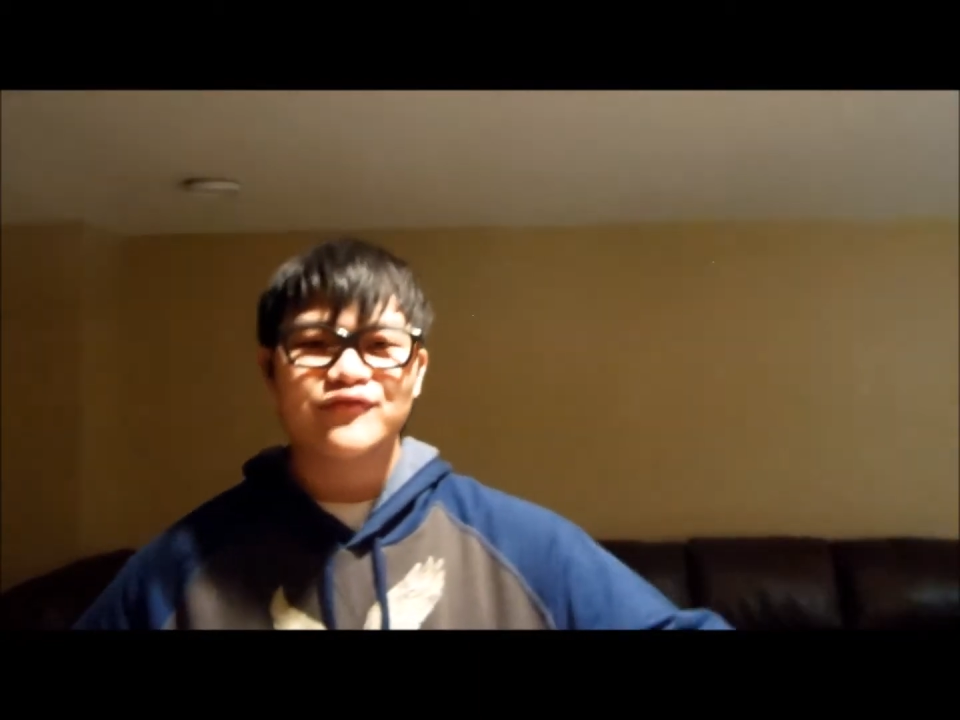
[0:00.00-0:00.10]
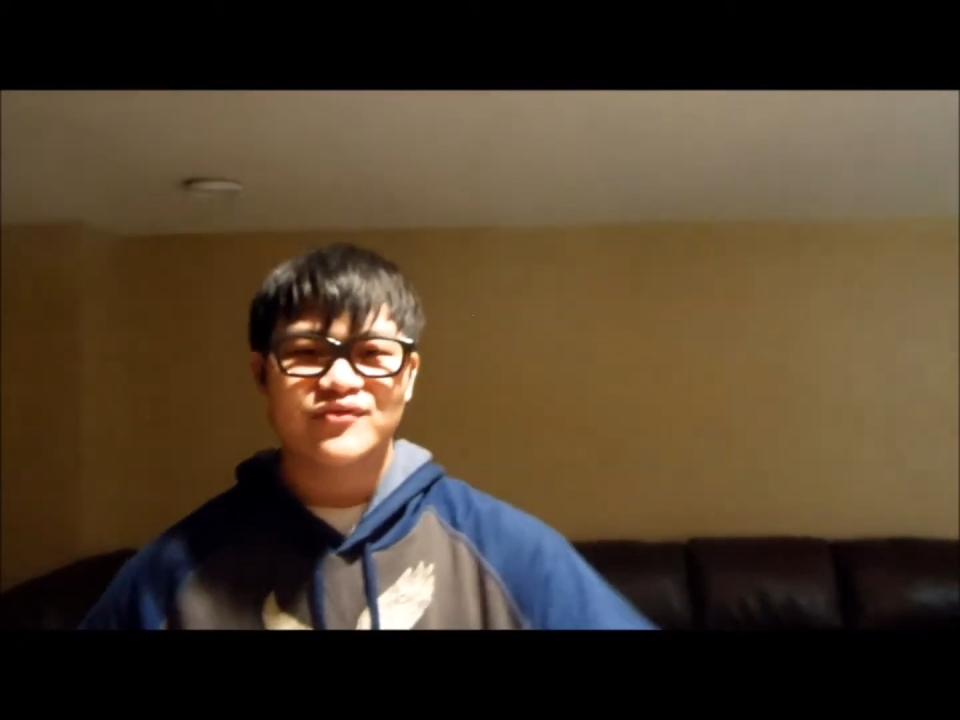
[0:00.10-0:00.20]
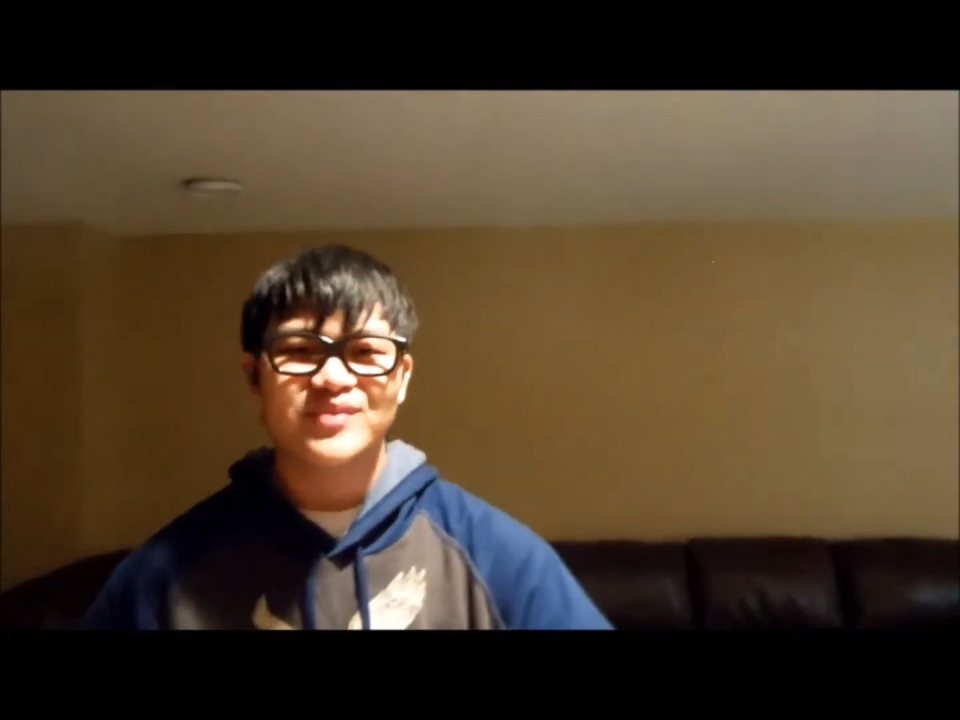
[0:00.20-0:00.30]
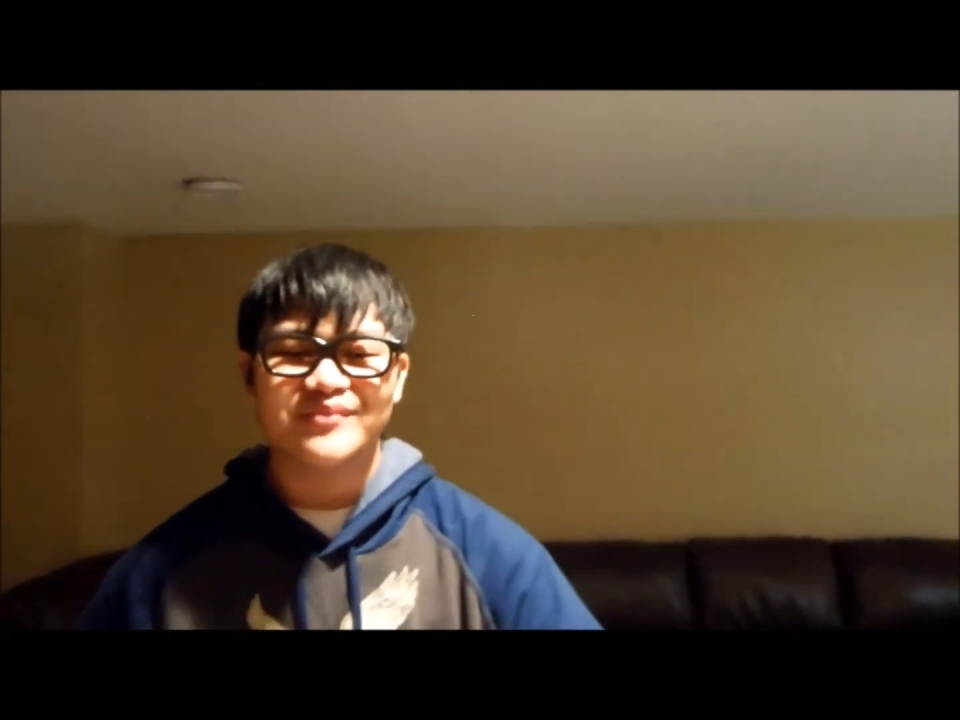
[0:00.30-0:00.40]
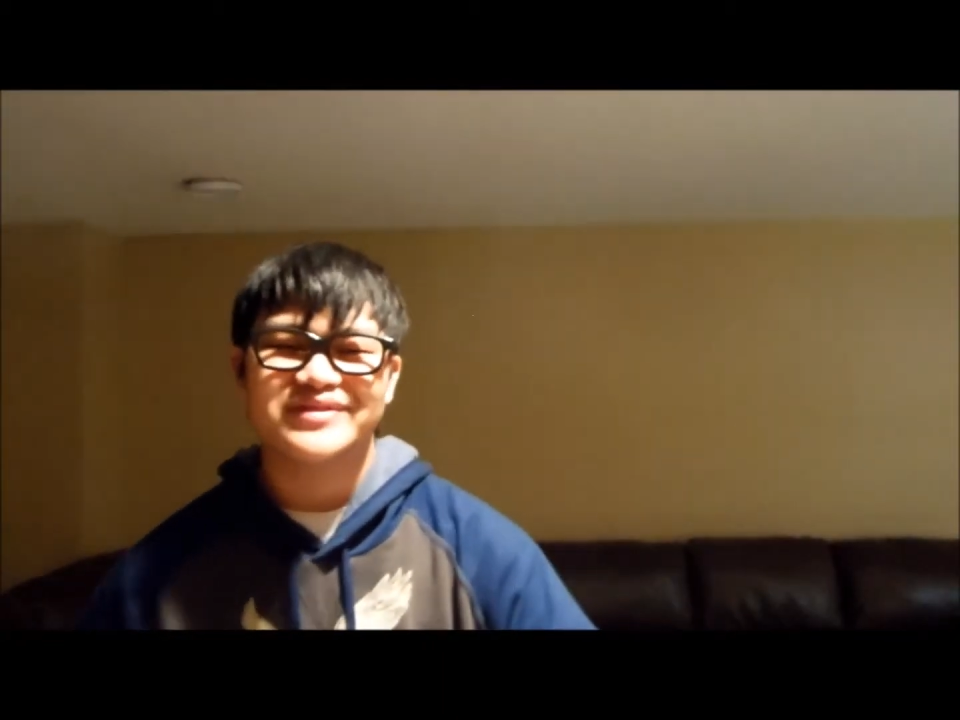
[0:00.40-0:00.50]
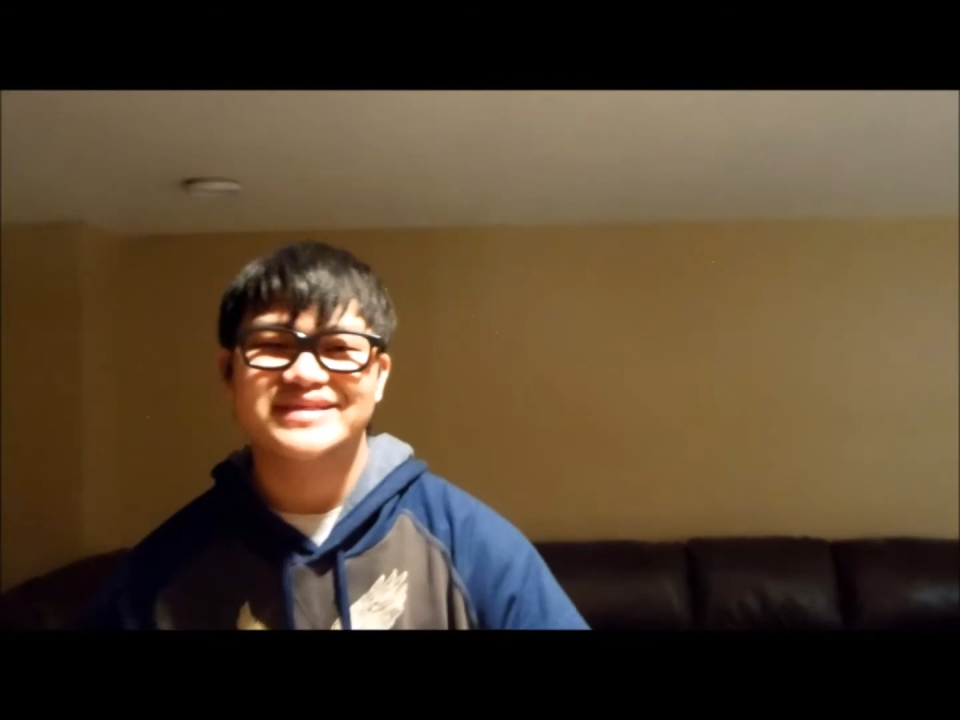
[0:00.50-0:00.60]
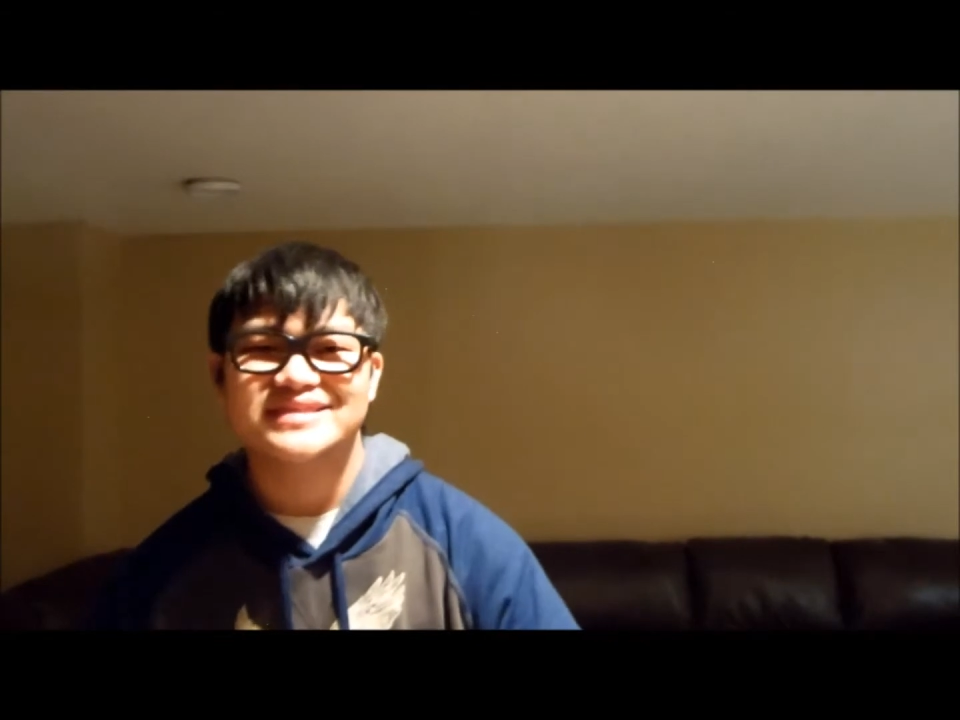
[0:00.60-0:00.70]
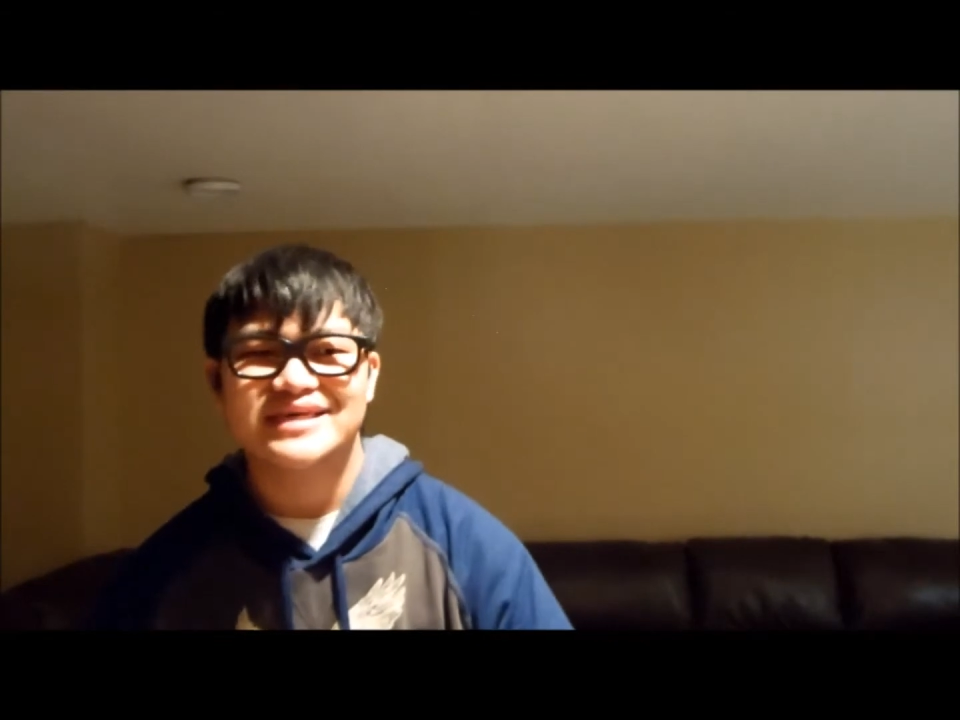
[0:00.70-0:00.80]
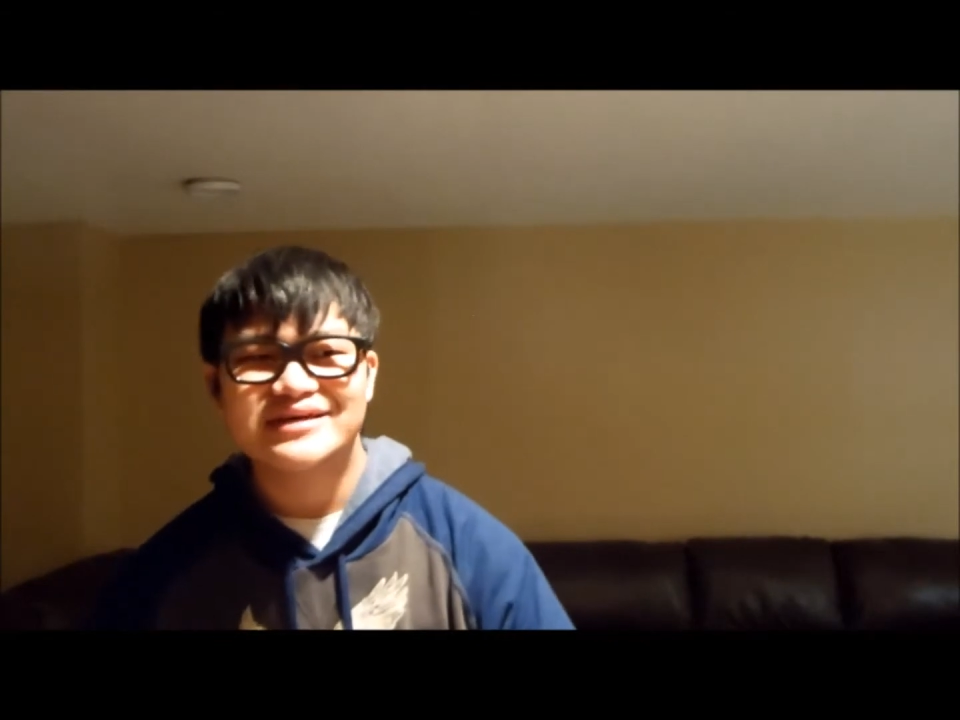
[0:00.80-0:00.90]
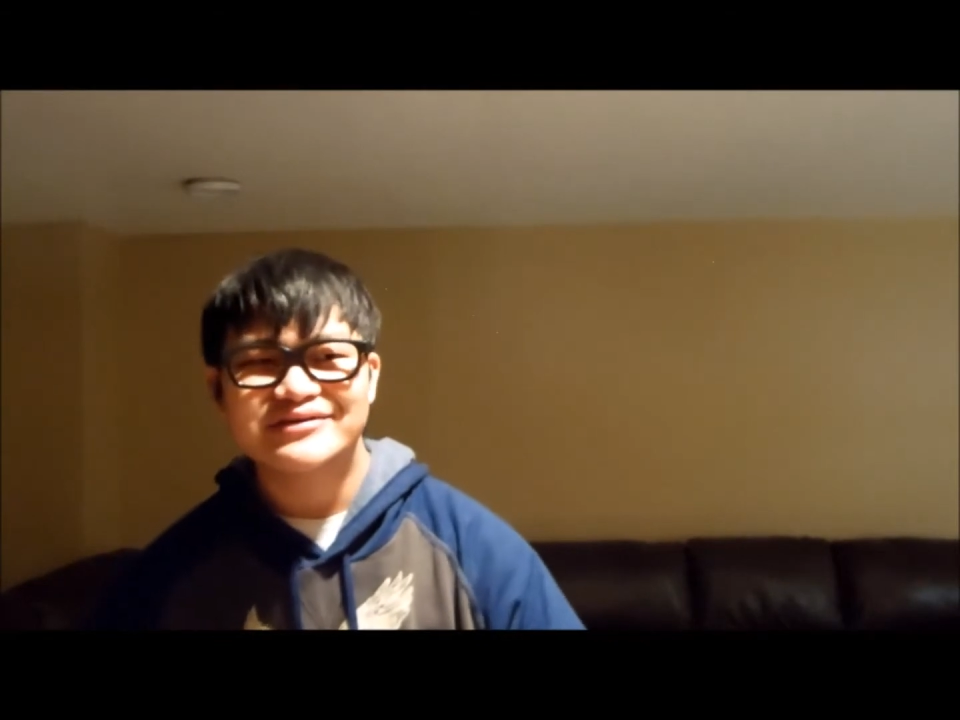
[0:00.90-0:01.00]
remember these
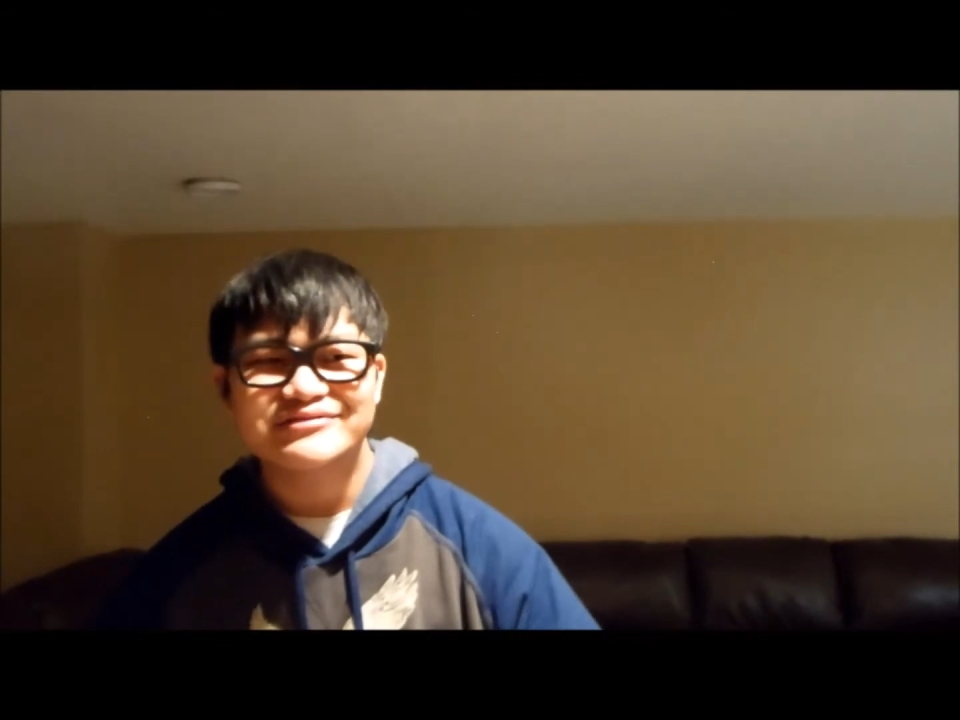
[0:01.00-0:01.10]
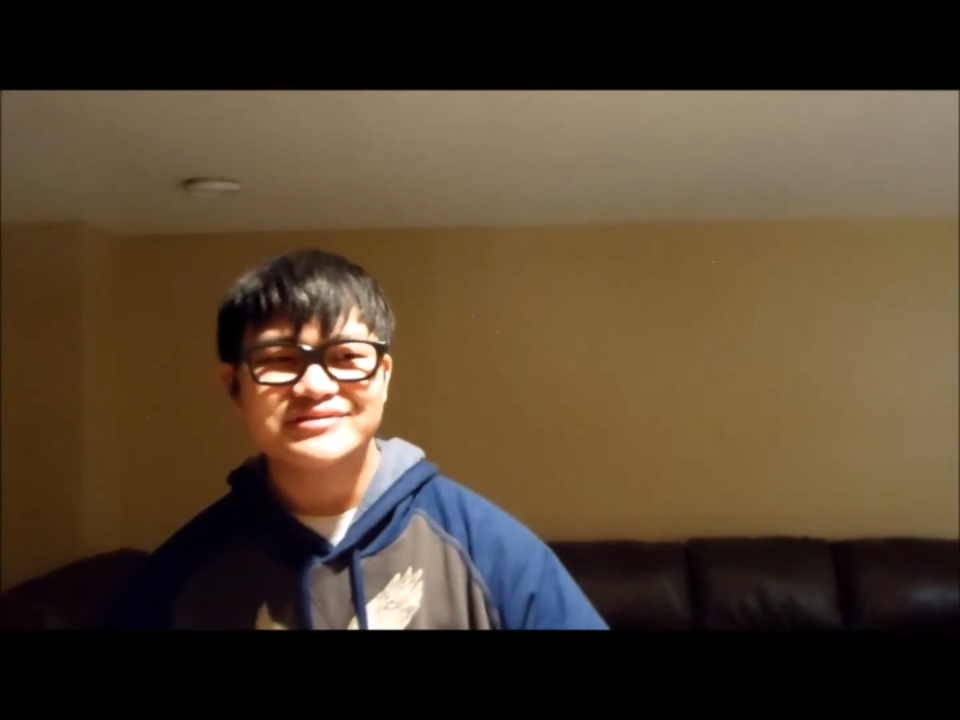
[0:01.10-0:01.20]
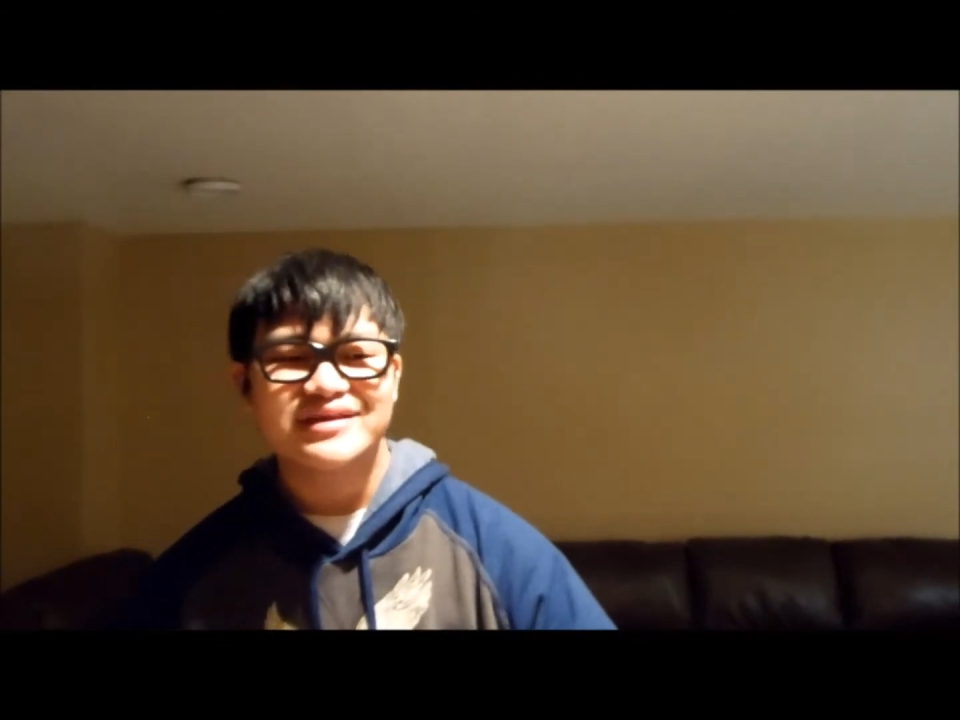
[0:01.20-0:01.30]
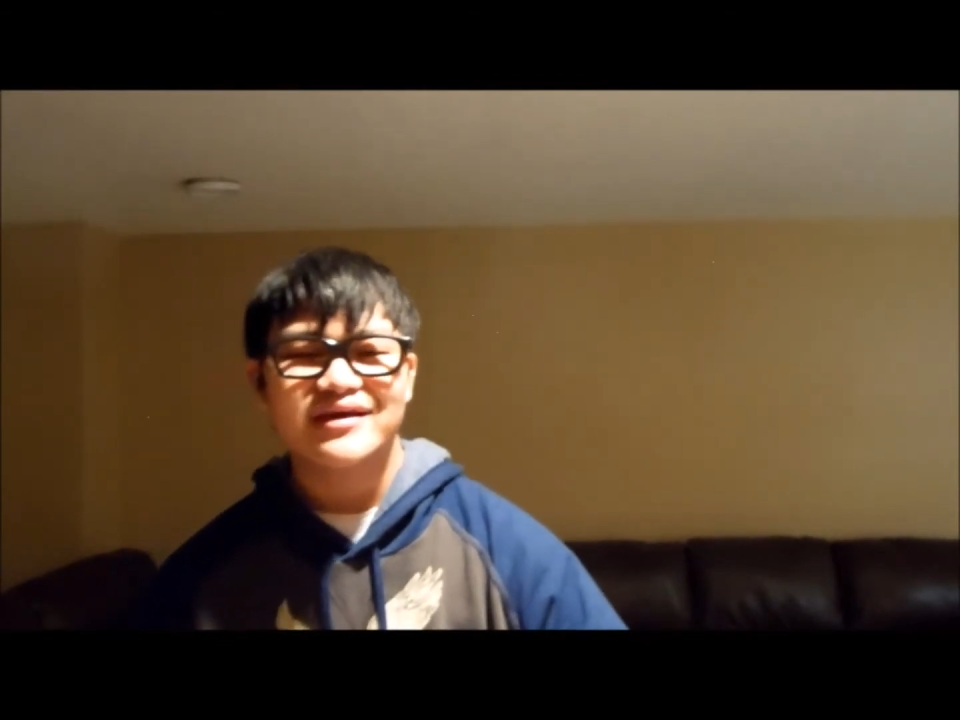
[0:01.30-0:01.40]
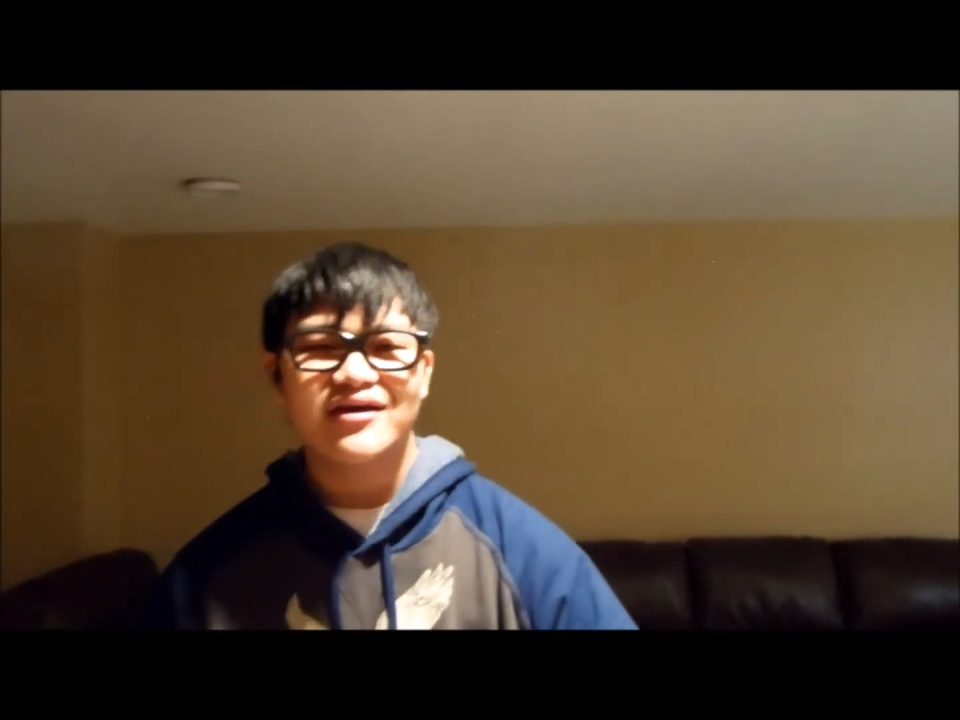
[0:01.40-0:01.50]
skills,